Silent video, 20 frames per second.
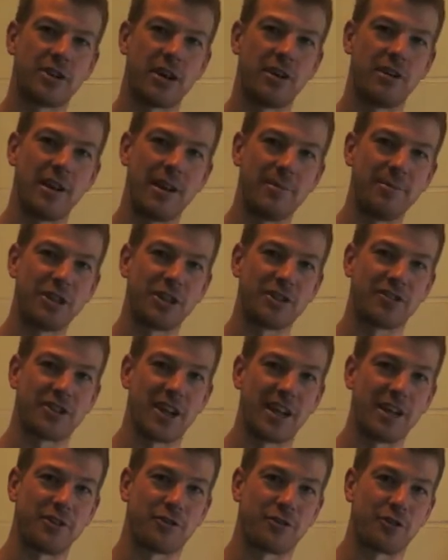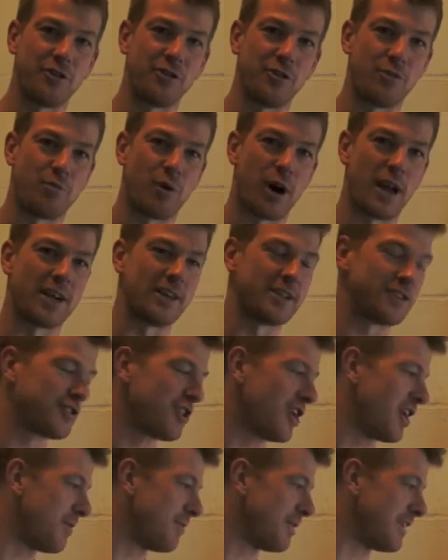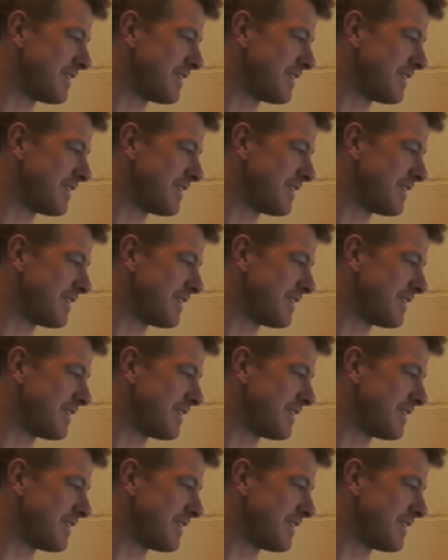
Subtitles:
So let me just take you through them one at a time